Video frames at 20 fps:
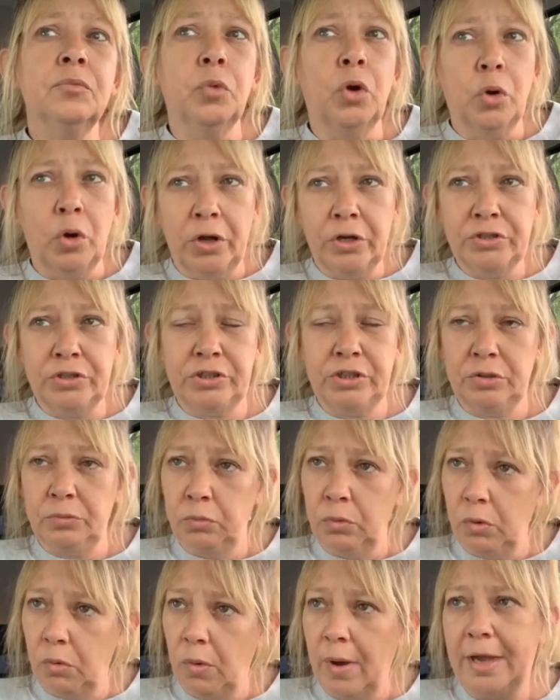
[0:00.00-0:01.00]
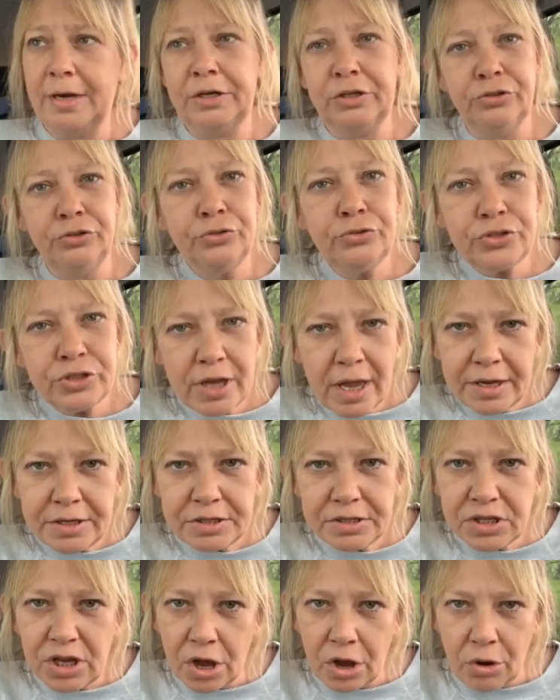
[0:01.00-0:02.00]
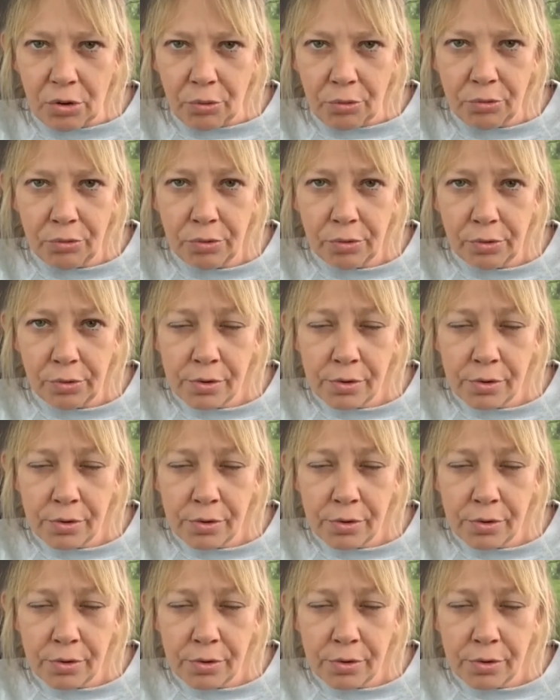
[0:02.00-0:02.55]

Well, he said, well, why didn't you say so?